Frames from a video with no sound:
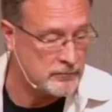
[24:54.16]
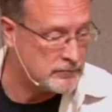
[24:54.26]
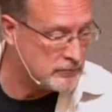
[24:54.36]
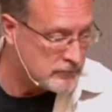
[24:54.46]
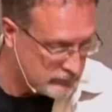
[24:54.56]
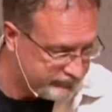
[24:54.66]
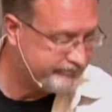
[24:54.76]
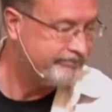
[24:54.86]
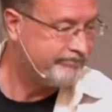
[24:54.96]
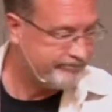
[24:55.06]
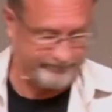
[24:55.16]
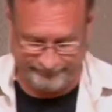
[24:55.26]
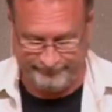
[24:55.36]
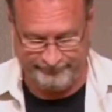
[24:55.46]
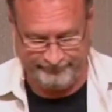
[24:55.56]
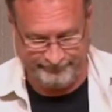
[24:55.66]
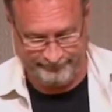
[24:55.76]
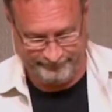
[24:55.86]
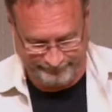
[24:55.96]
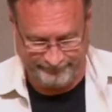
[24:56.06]

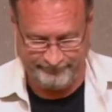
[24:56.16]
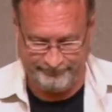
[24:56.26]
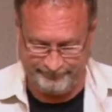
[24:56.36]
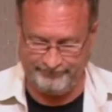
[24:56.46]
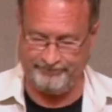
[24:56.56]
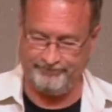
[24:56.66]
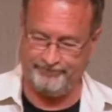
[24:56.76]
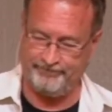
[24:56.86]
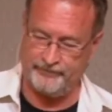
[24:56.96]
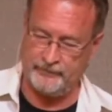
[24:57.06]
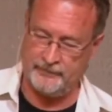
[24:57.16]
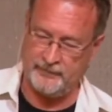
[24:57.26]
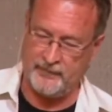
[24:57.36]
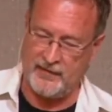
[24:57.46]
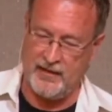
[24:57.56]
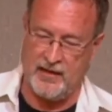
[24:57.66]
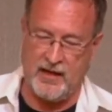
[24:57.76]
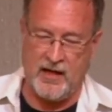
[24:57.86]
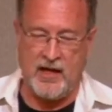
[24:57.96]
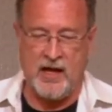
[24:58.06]

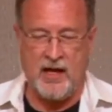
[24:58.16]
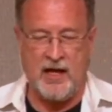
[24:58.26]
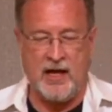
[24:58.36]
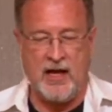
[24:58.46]
No one is speaking in this clip.